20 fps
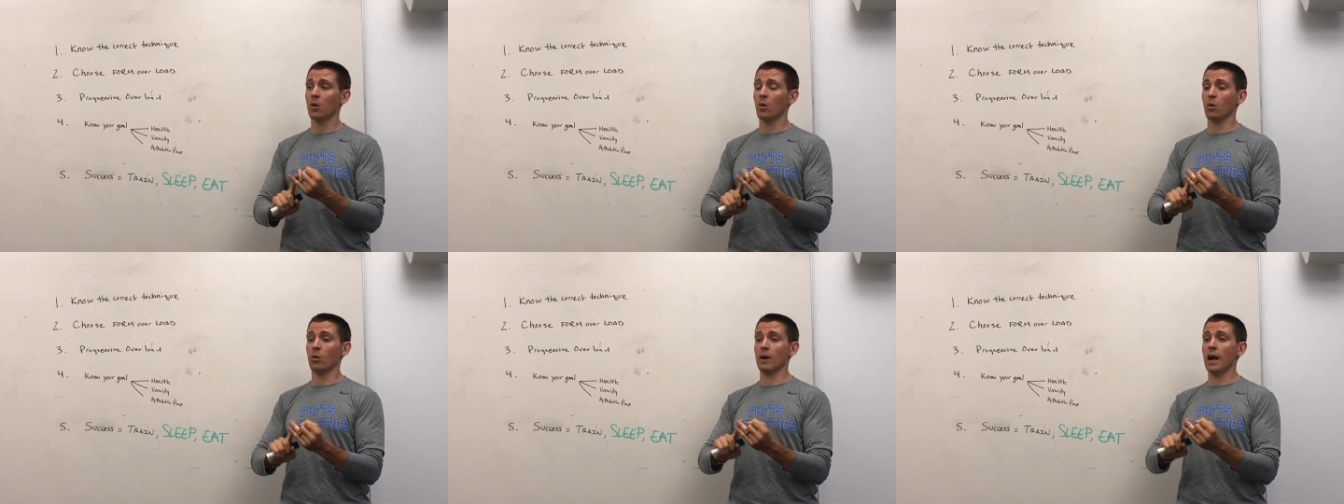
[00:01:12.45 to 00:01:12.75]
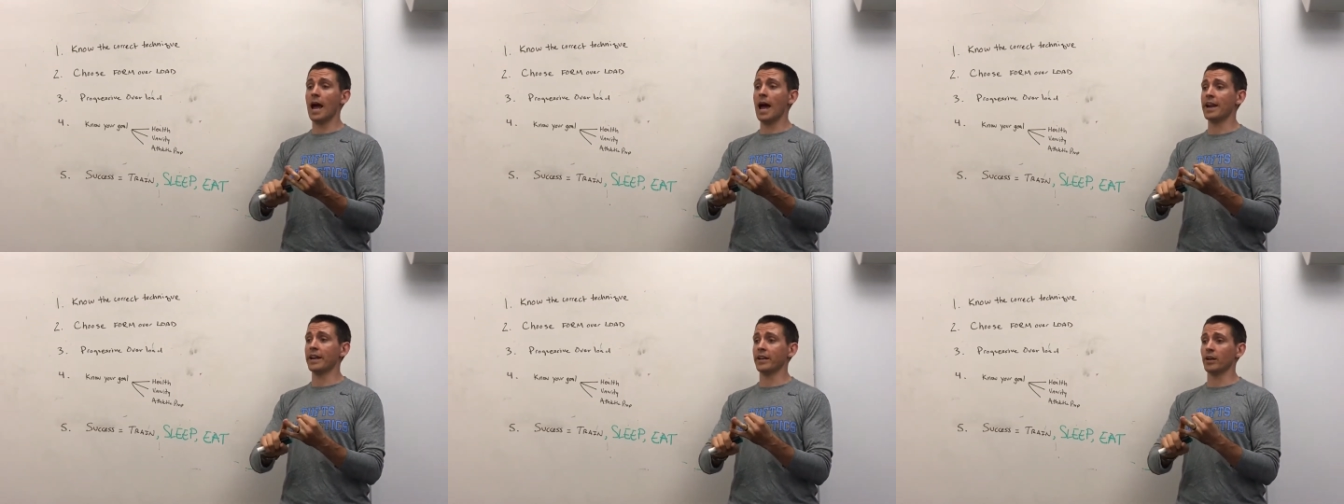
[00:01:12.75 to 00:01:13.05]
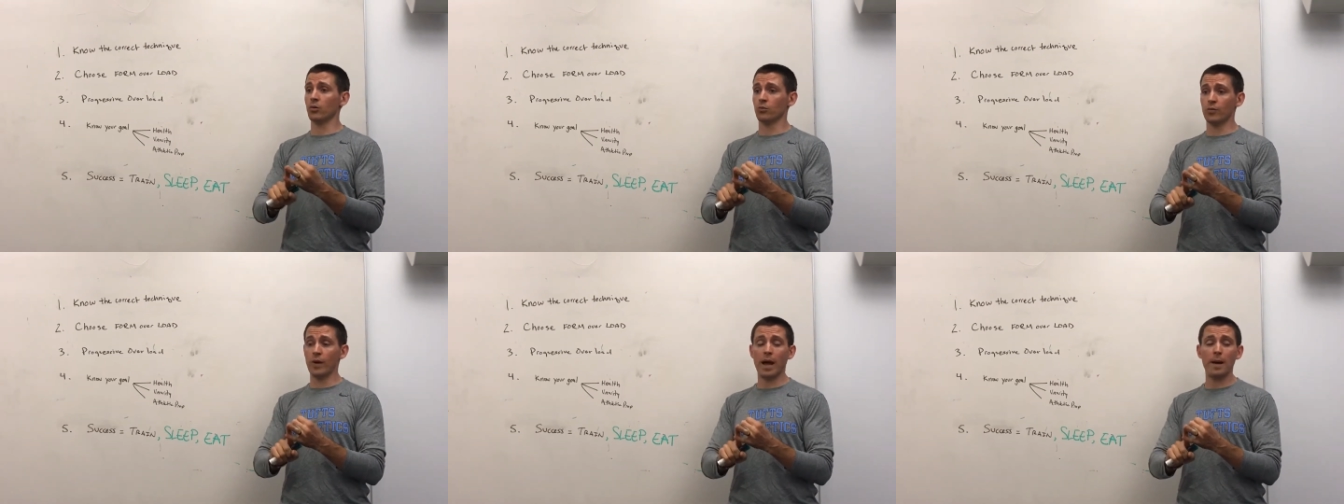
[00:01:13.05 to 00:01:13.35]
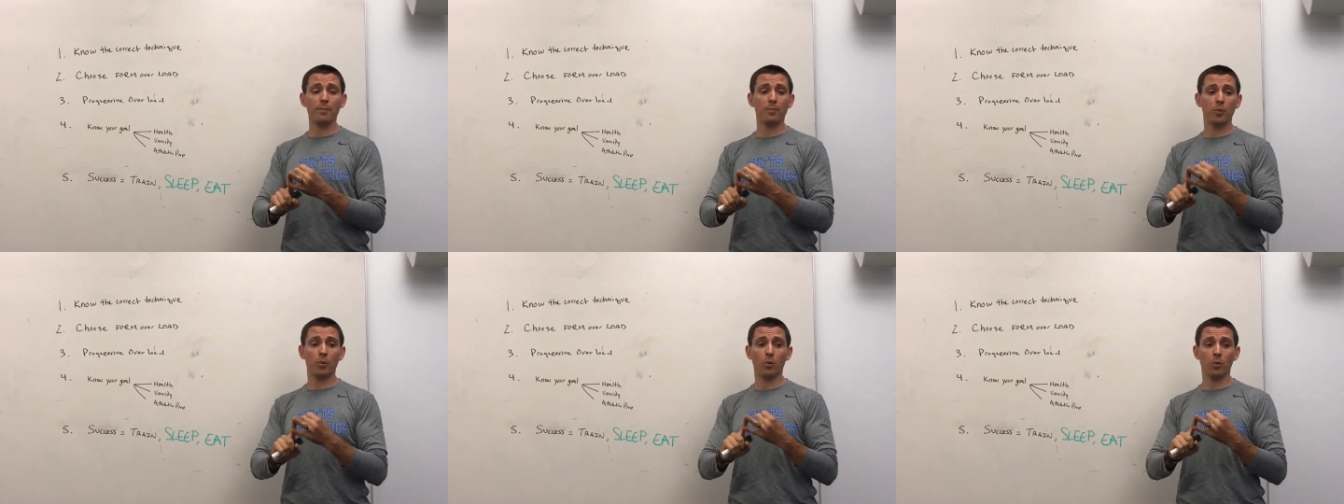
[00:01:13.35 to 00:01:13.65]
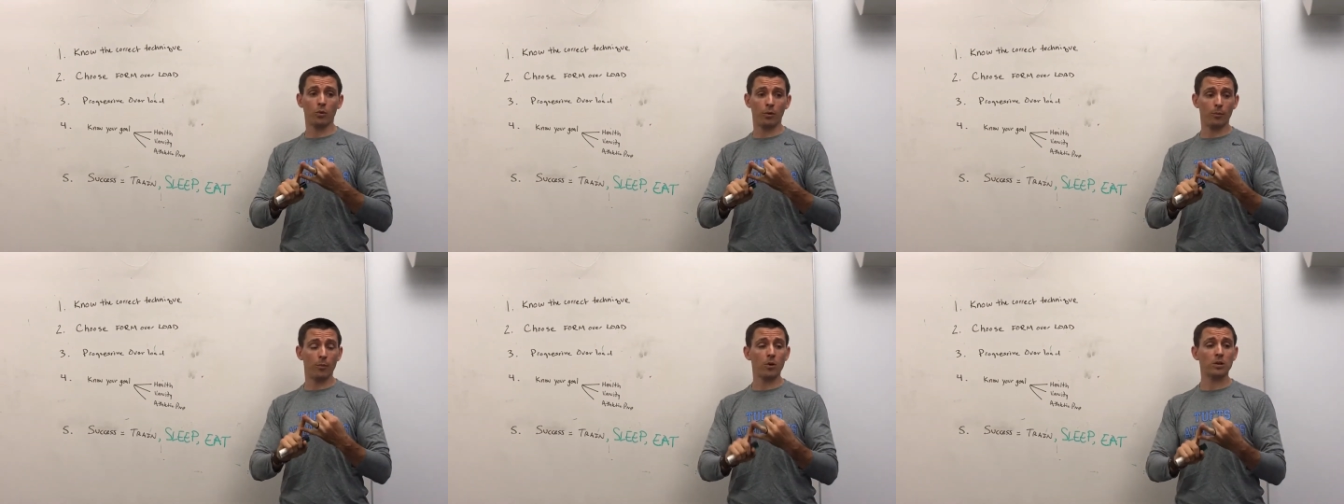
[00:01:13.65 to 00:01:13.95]
or adding a rep
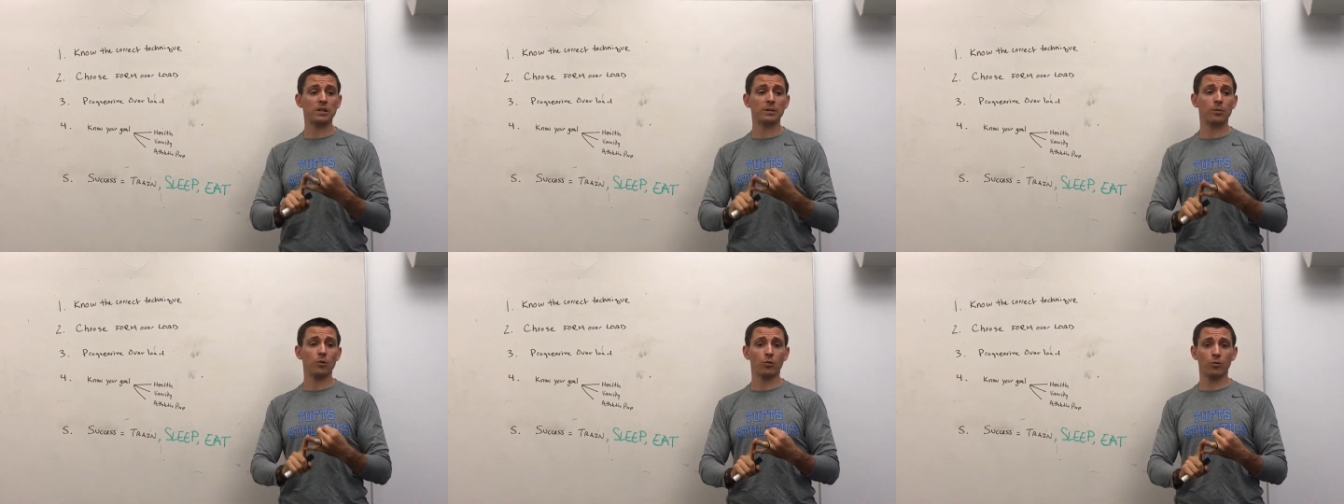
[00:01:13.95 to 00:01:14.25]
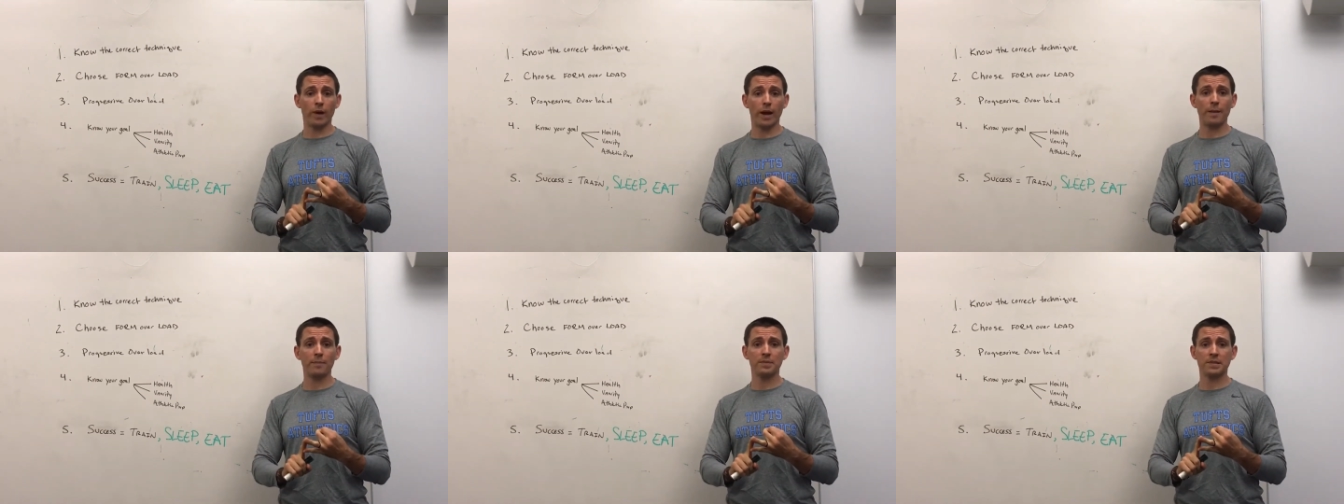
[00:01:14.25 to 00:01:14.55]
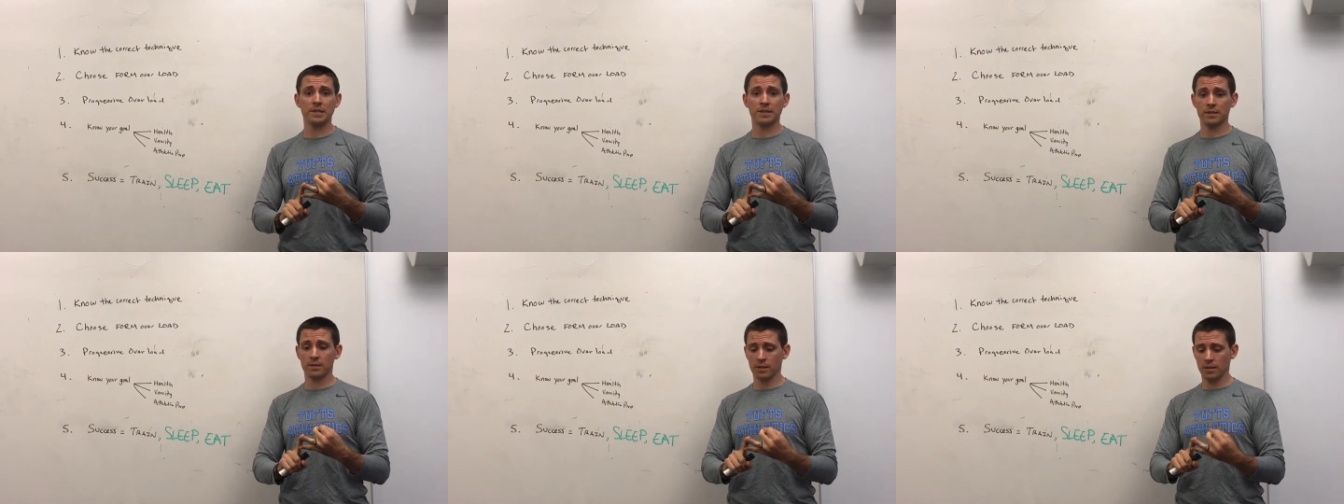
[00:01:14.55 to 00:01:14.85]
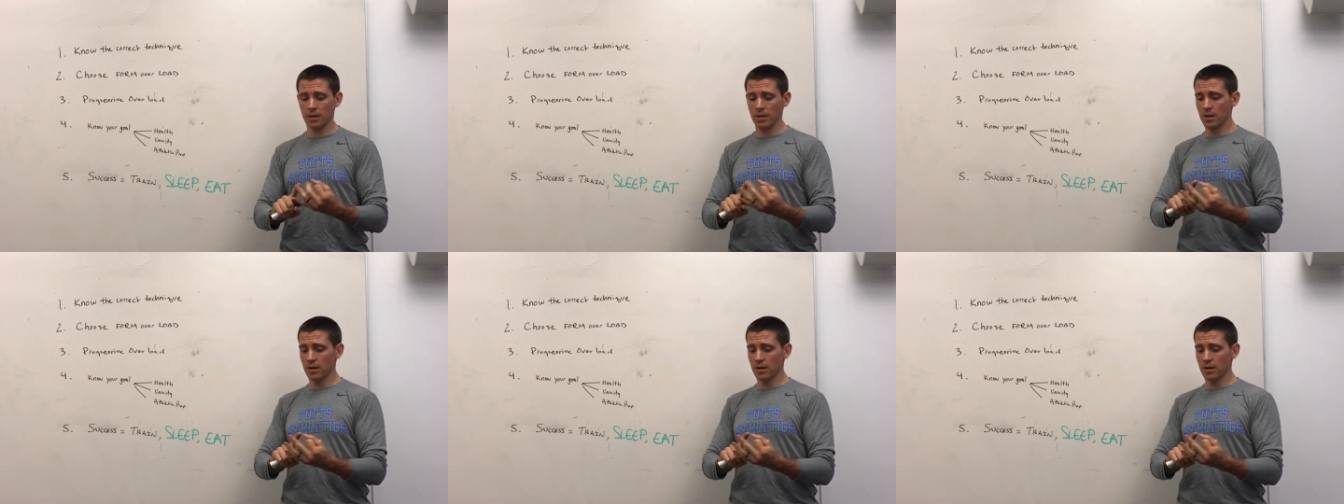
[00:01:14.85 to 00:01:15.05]
or multiple reps,